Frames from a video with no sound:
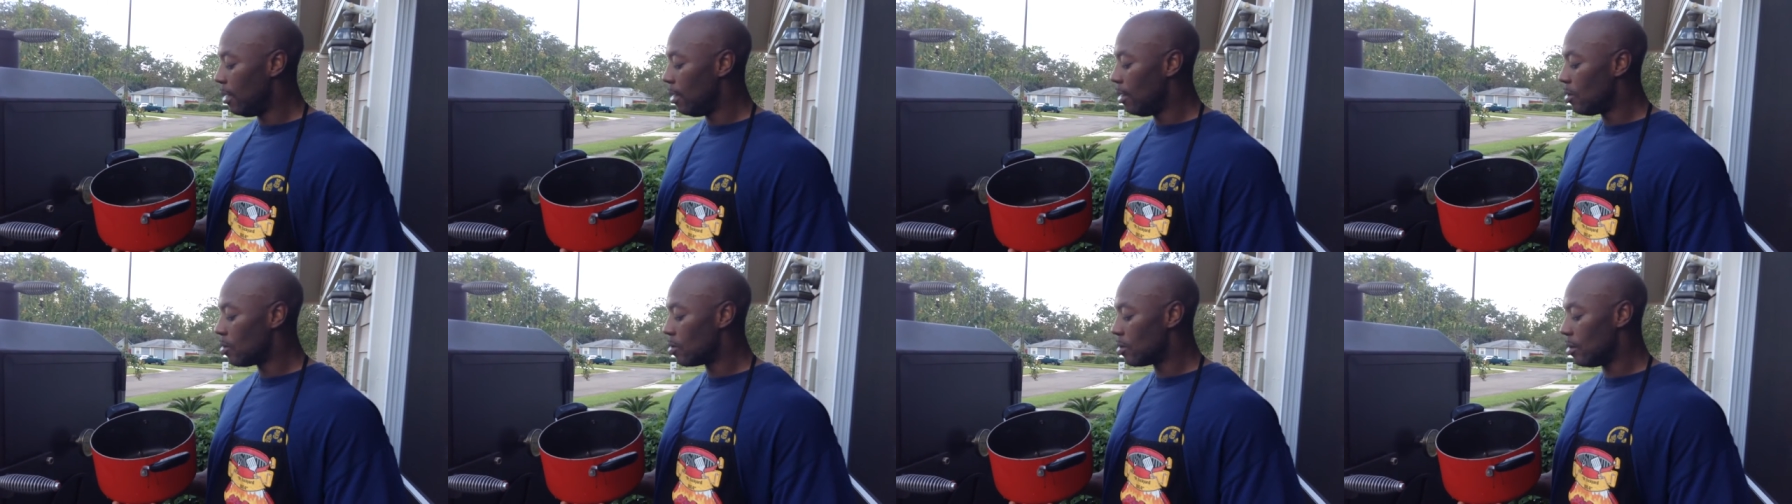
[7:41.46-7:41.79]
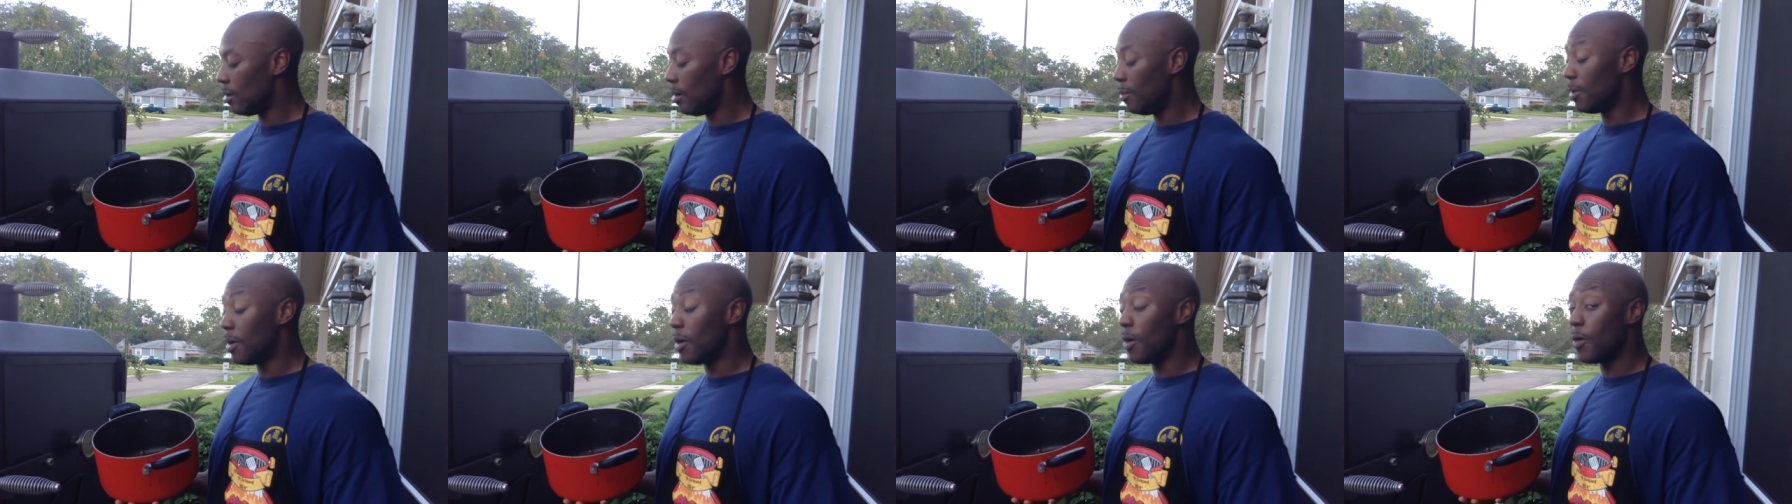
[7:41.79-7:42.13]
So
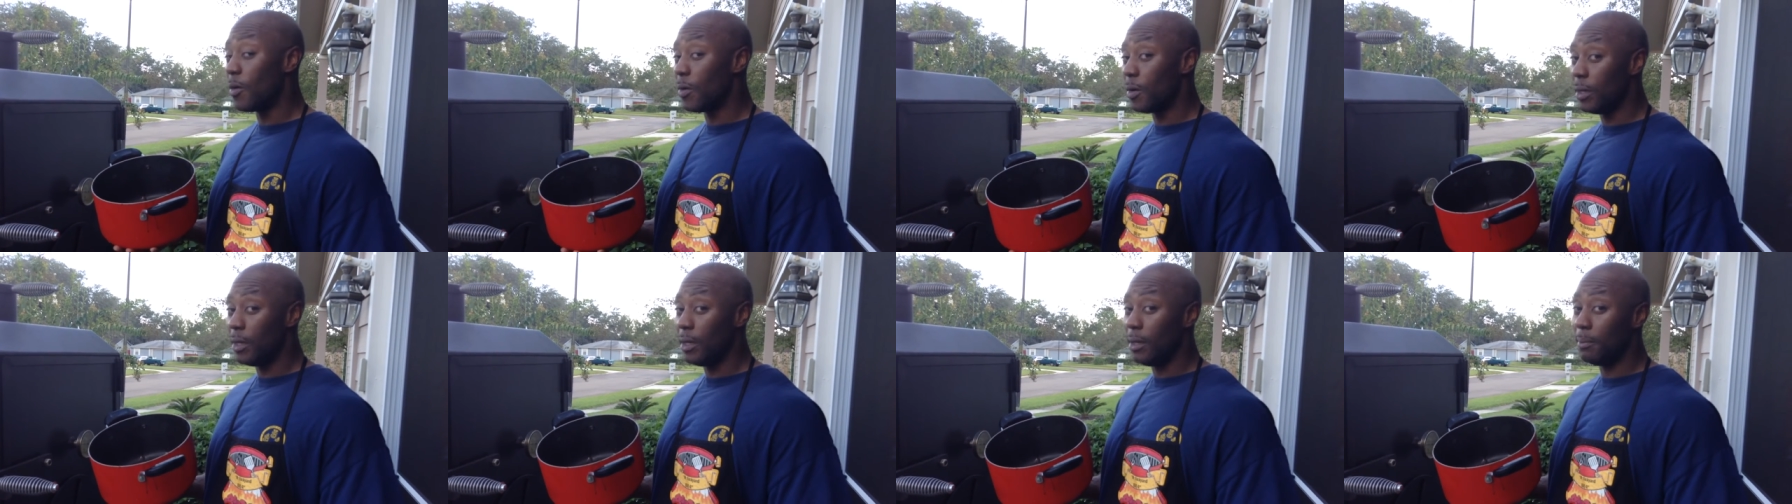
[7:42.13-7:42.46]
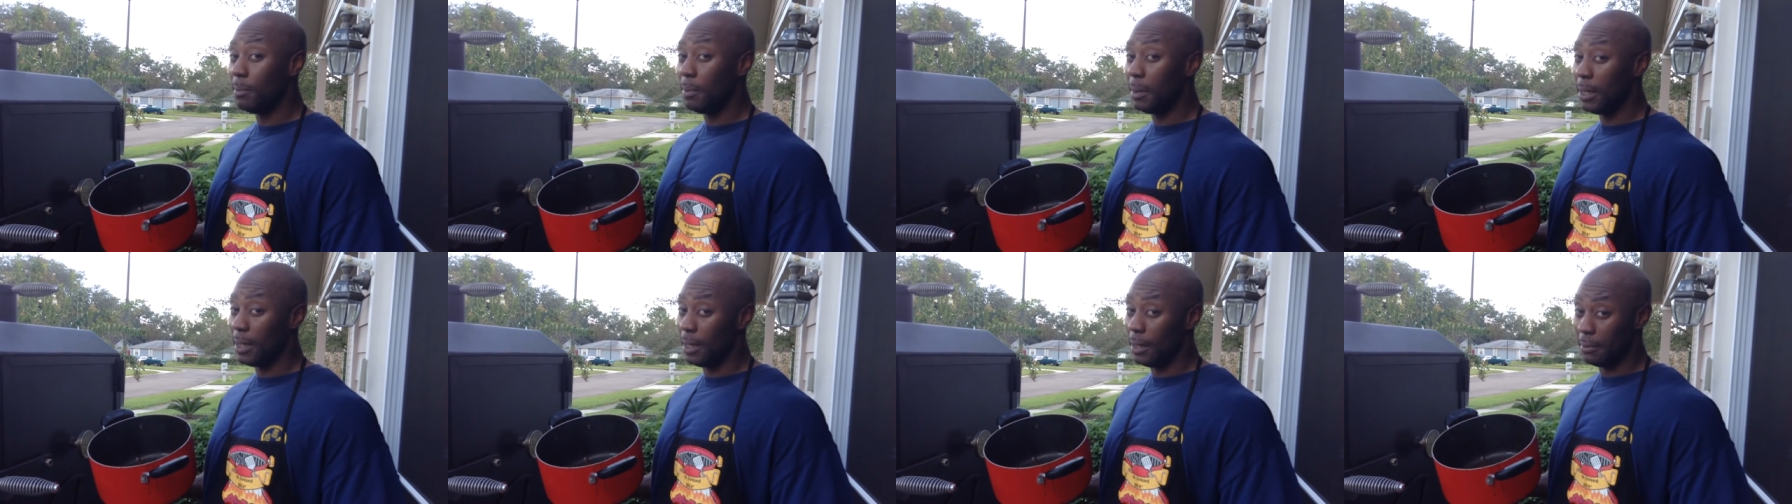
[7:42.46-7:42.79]
I'ma hurry up
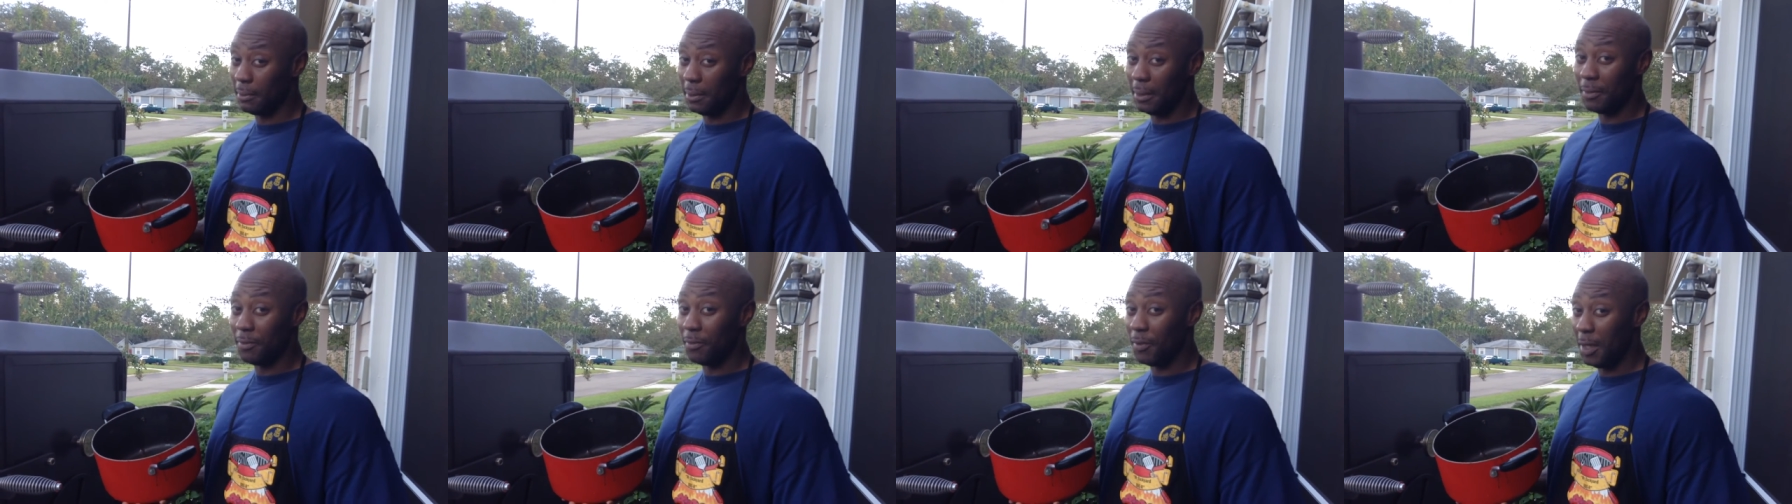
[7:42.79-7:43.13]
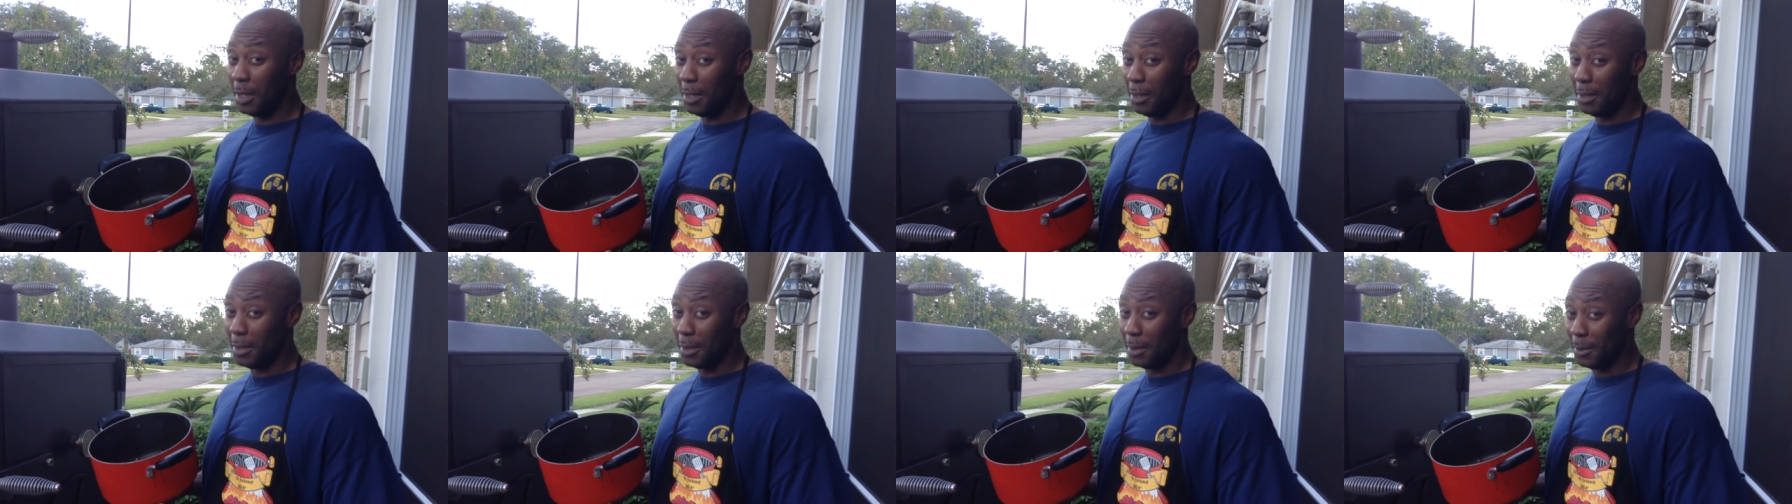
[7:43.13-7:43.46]
and get off this
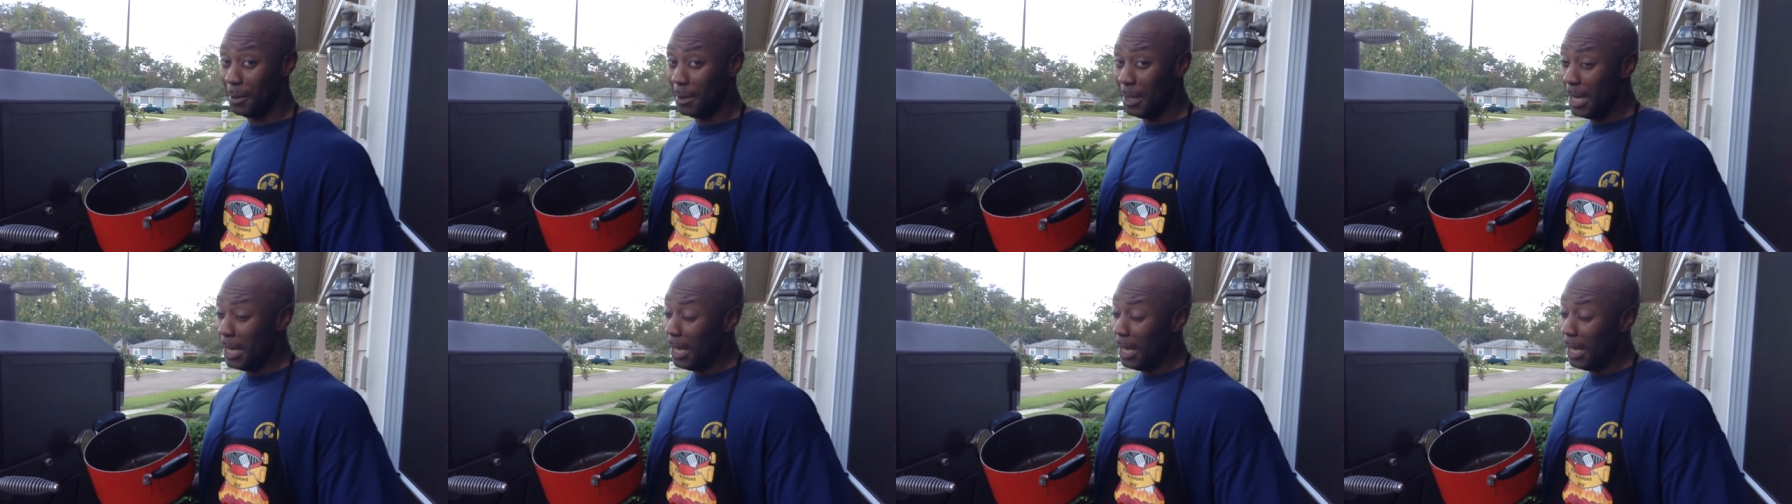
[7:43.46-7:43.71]
video